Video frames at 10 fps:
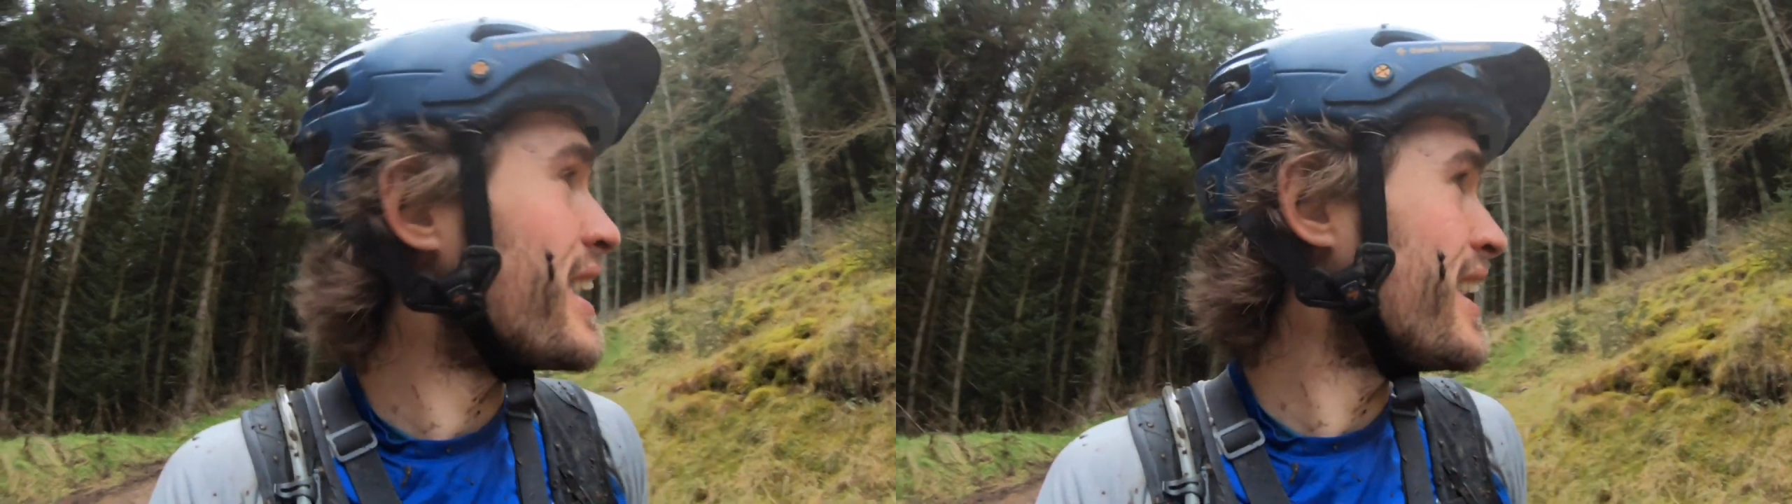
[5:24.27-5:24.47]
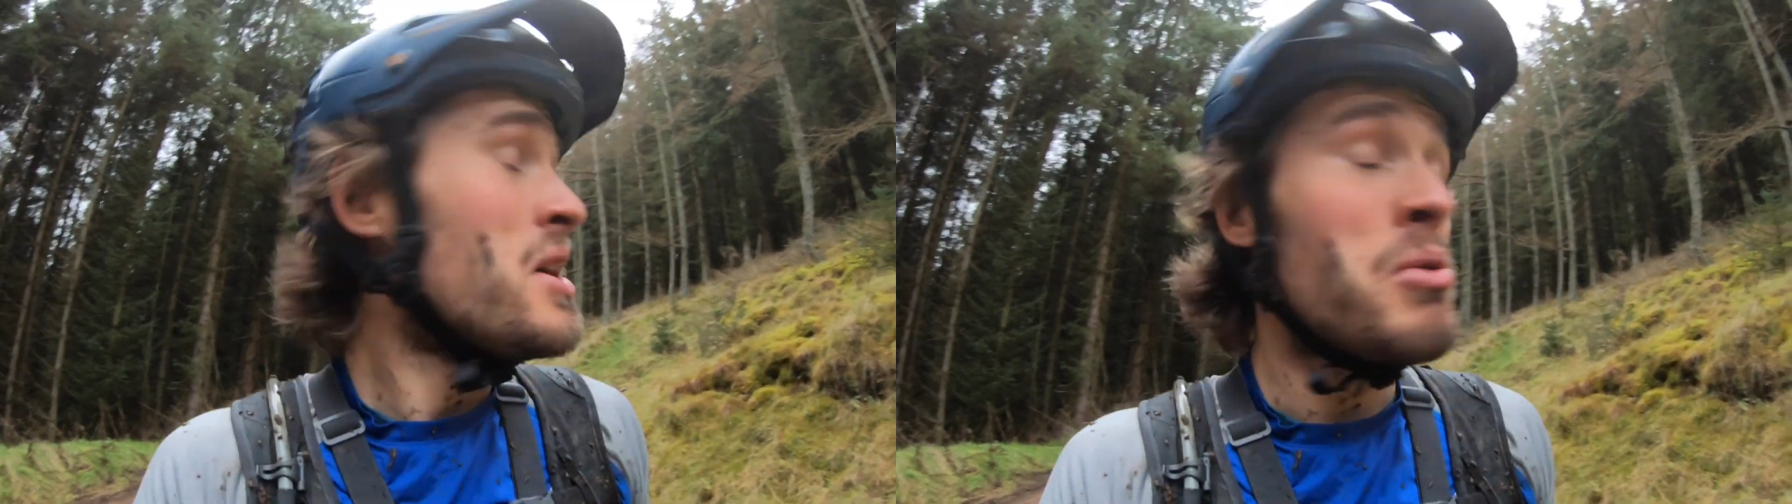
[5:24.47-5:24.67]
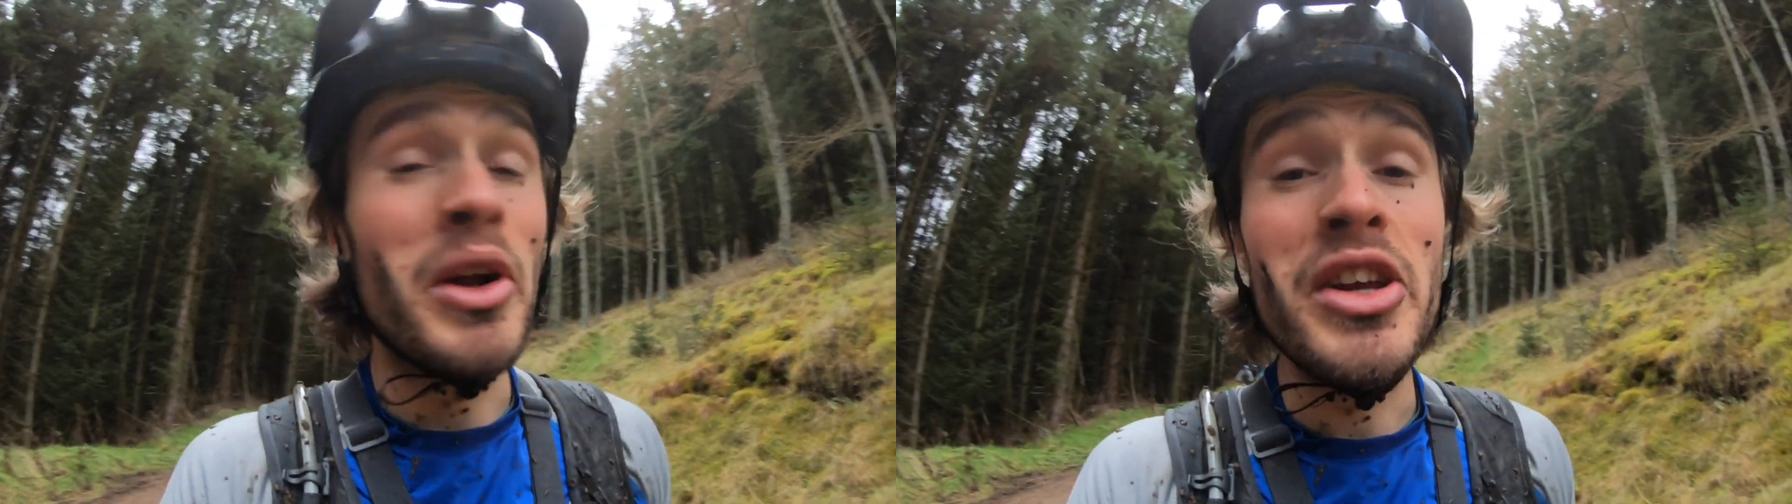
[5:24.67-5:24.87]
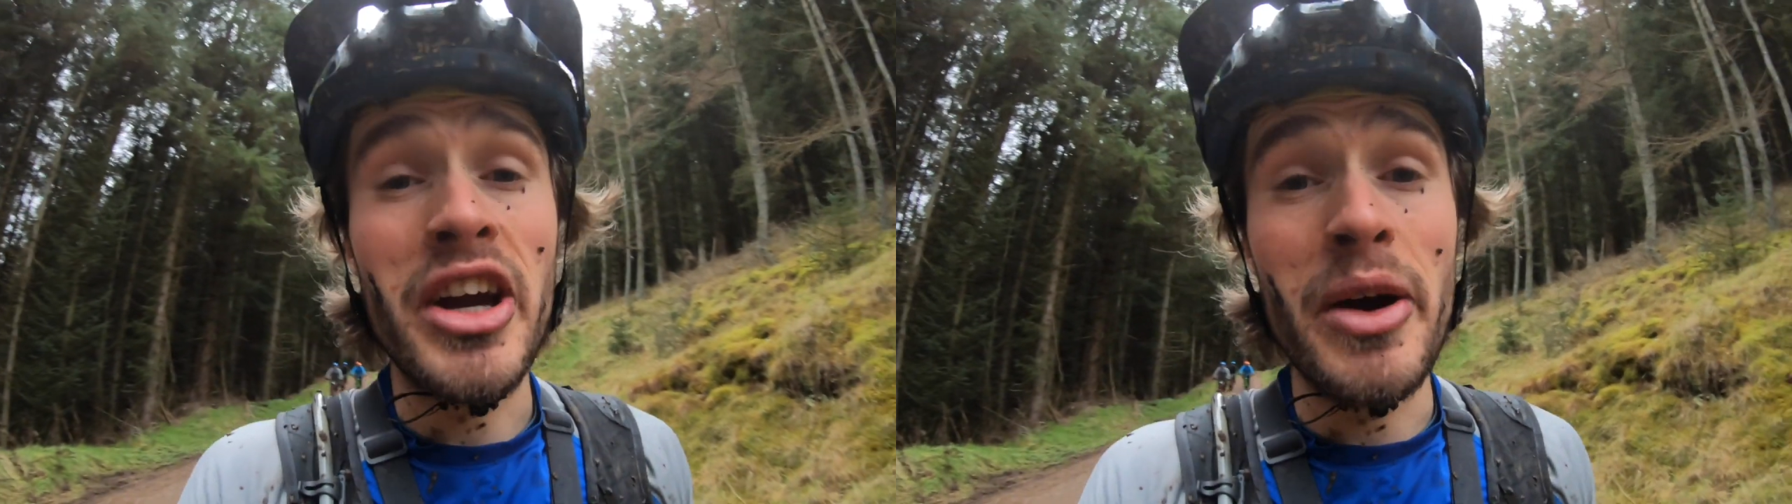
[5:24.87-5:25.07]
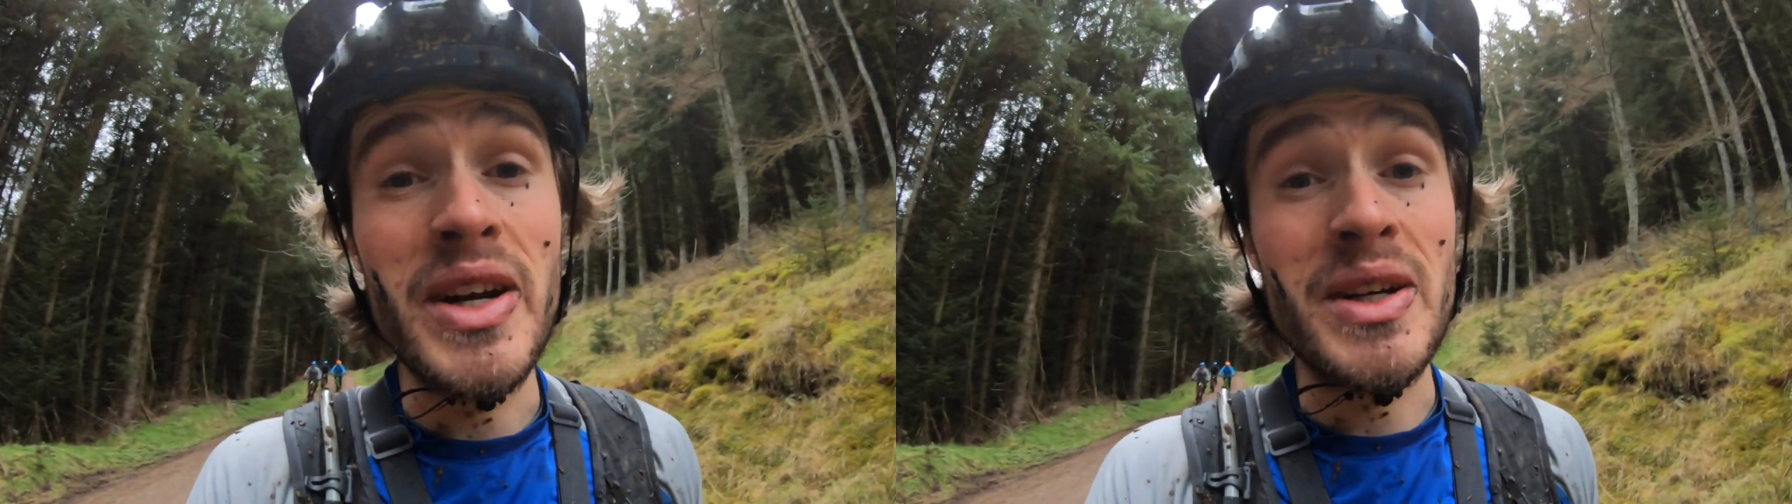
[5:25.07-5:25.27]
But when you're
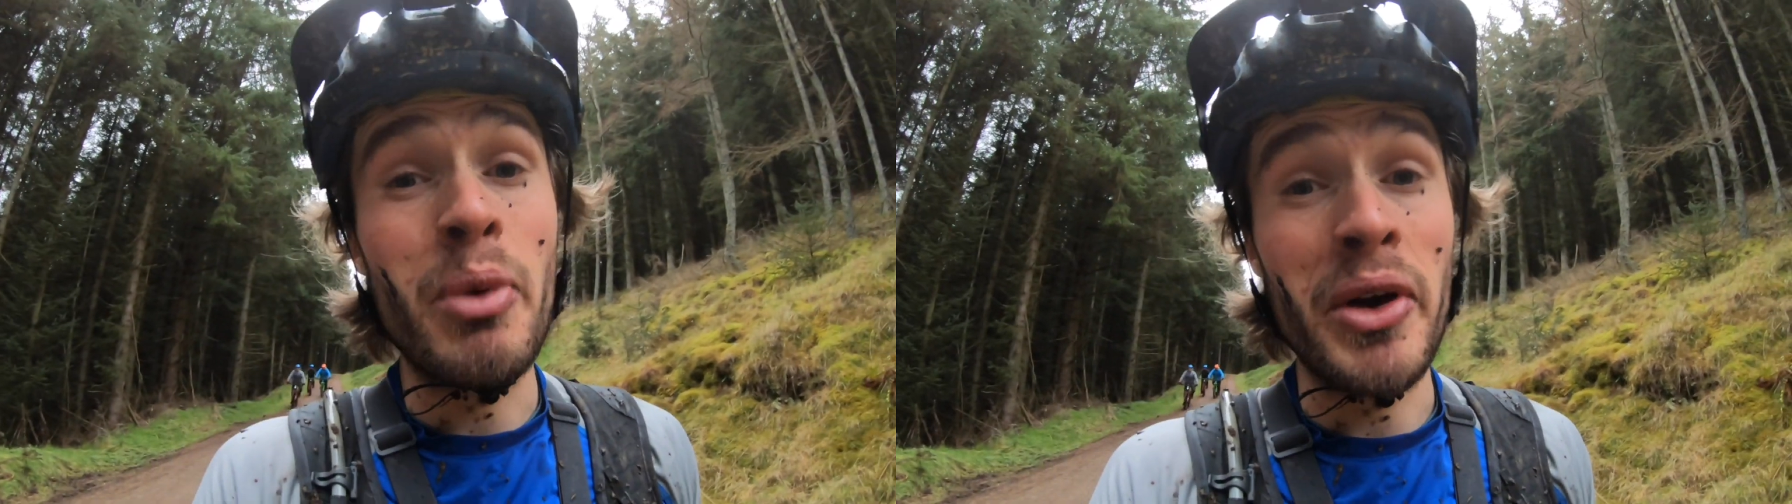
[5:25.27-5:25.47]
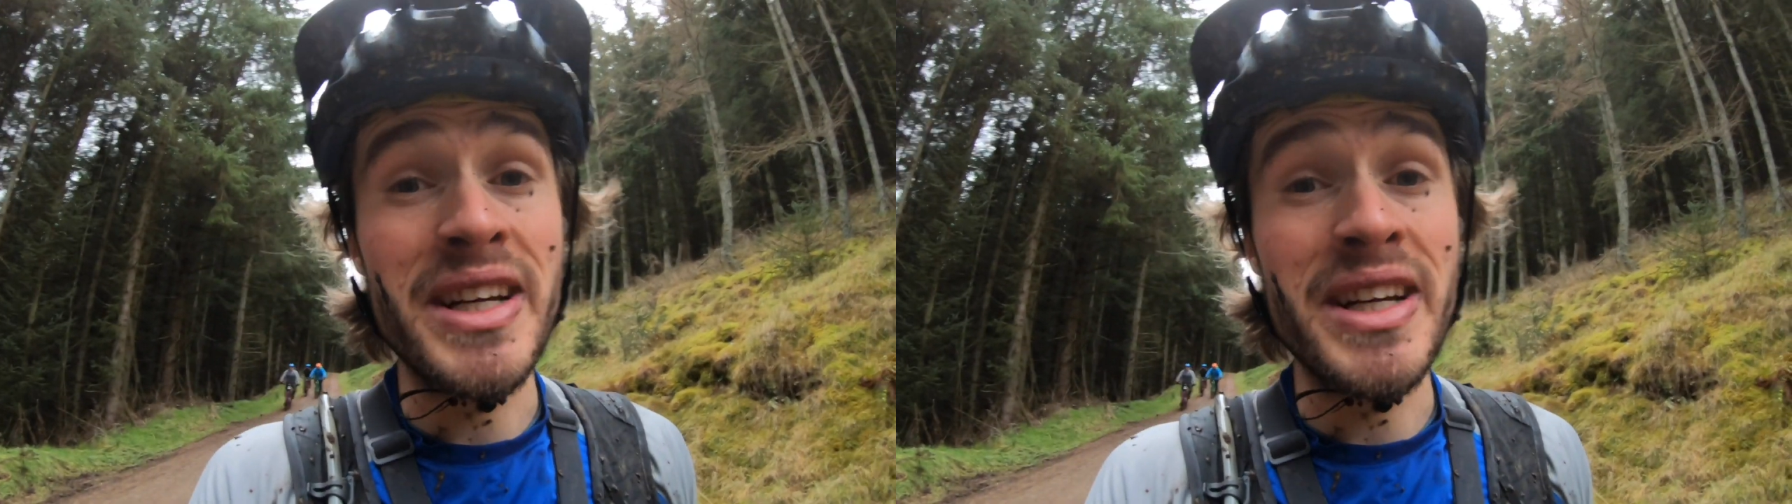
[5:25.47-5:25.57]
going pointing